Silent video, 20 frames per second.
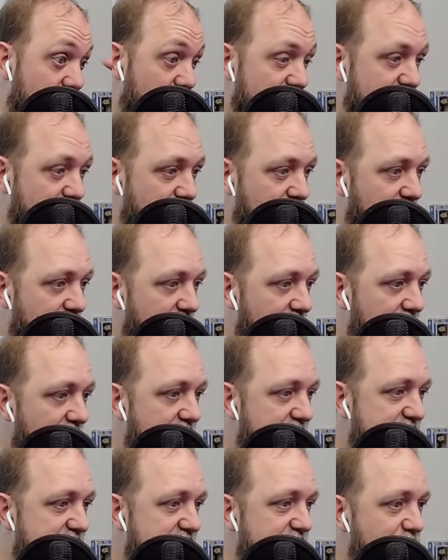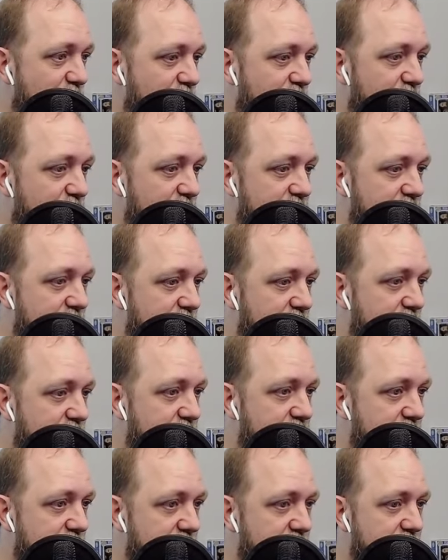restore the license, more
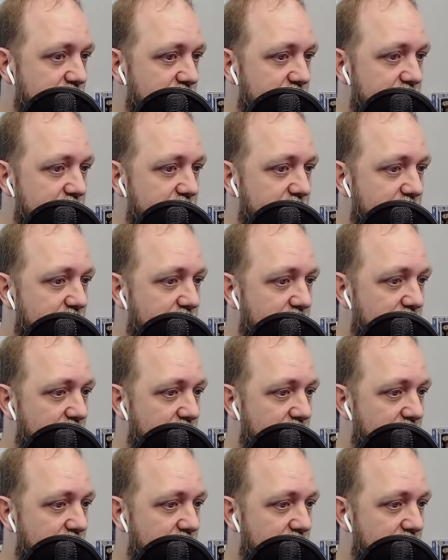frustration.